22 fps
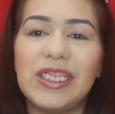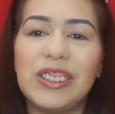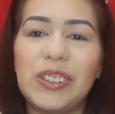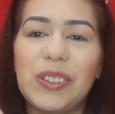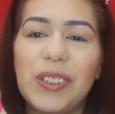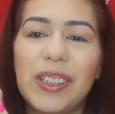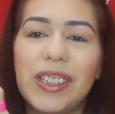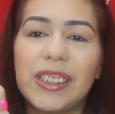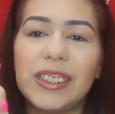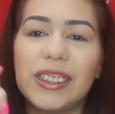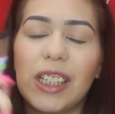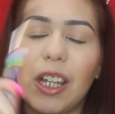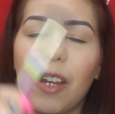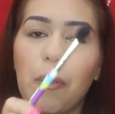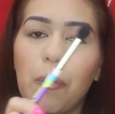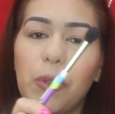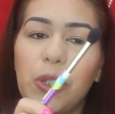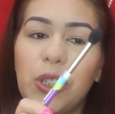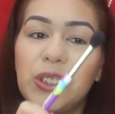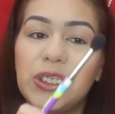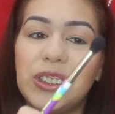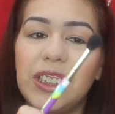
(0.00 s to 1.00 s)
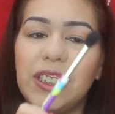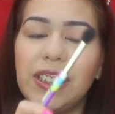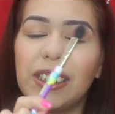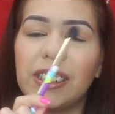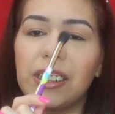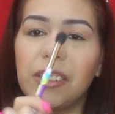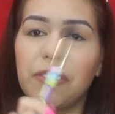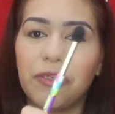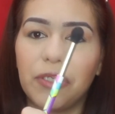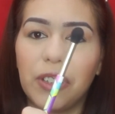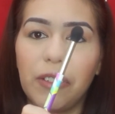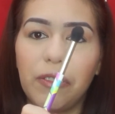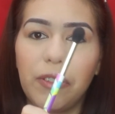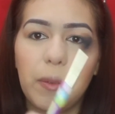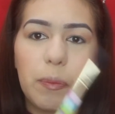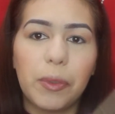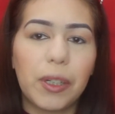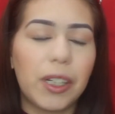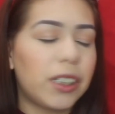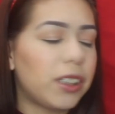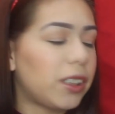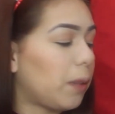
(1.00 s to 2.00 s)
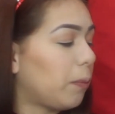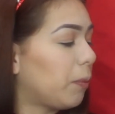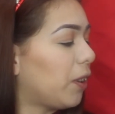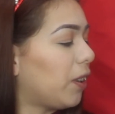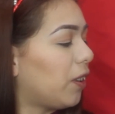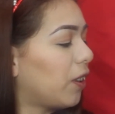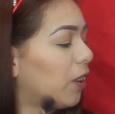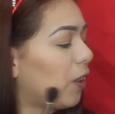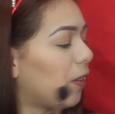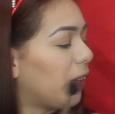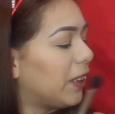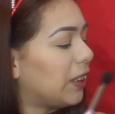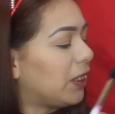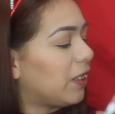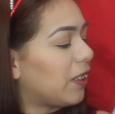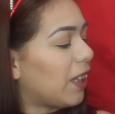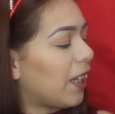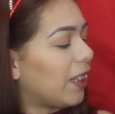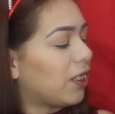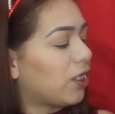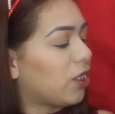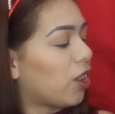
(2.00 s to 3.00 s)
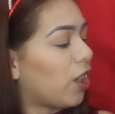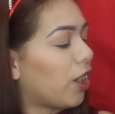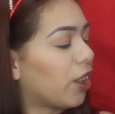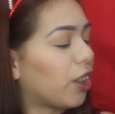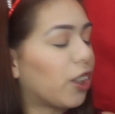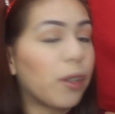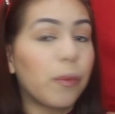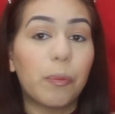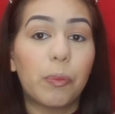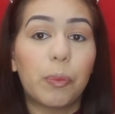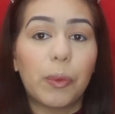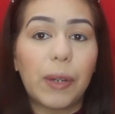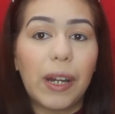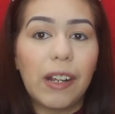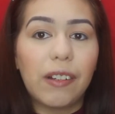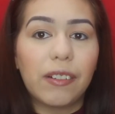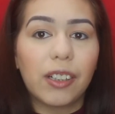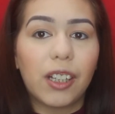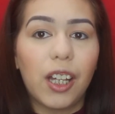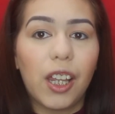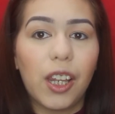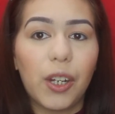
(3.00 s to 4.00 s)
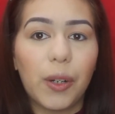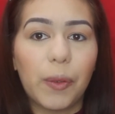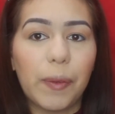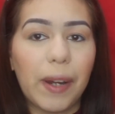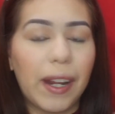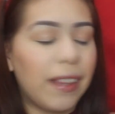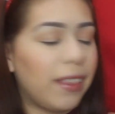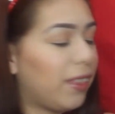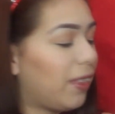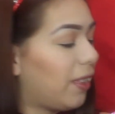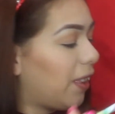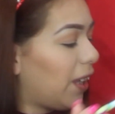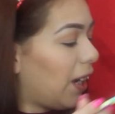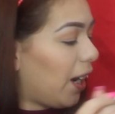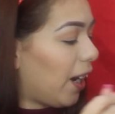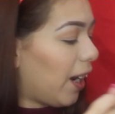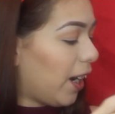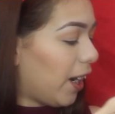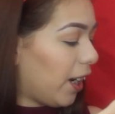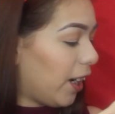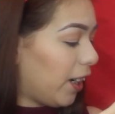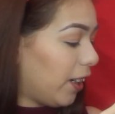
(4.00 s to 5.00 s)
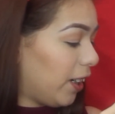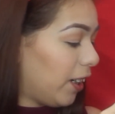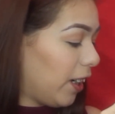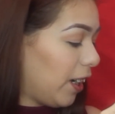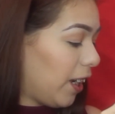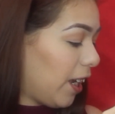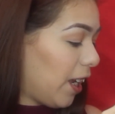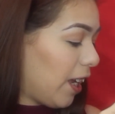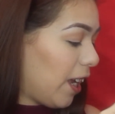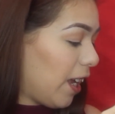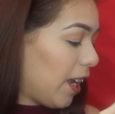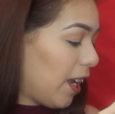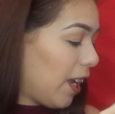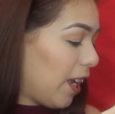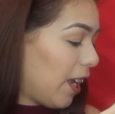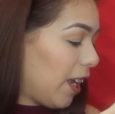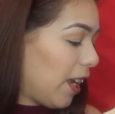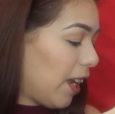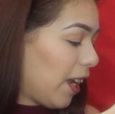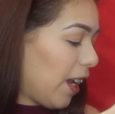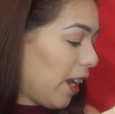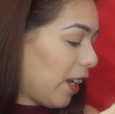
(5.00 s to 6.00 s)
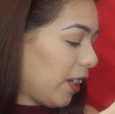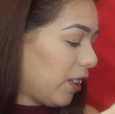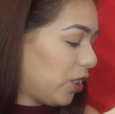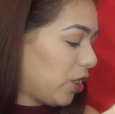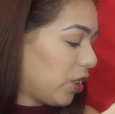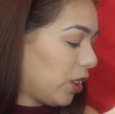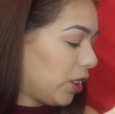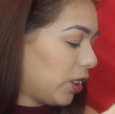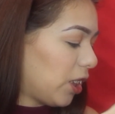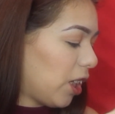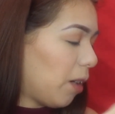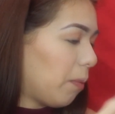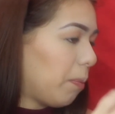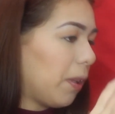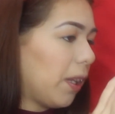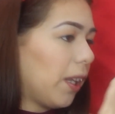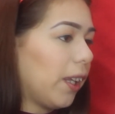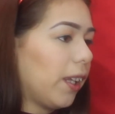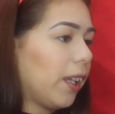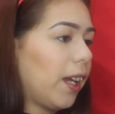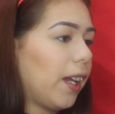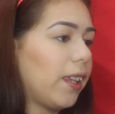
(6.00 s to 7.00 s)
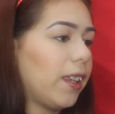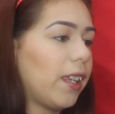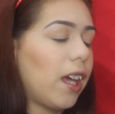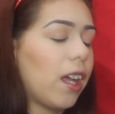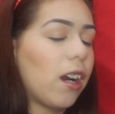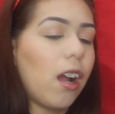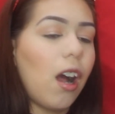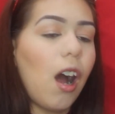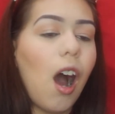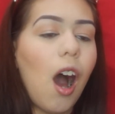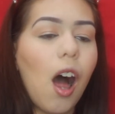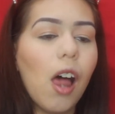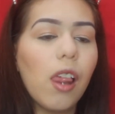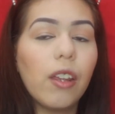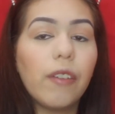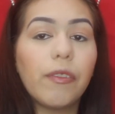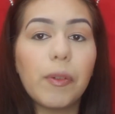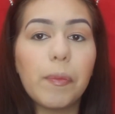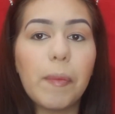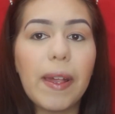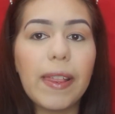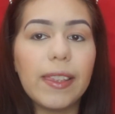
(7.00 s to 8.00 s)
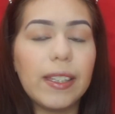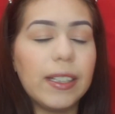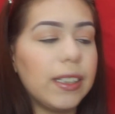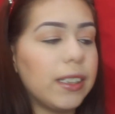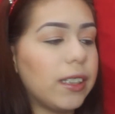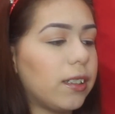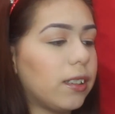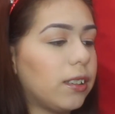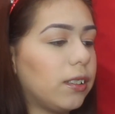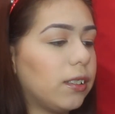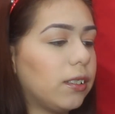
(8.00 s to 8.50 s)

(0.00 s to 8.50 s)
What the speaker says: into this, using this fluffy brush, I'm going to go into that darker brown color right there and just apply that all over my lid.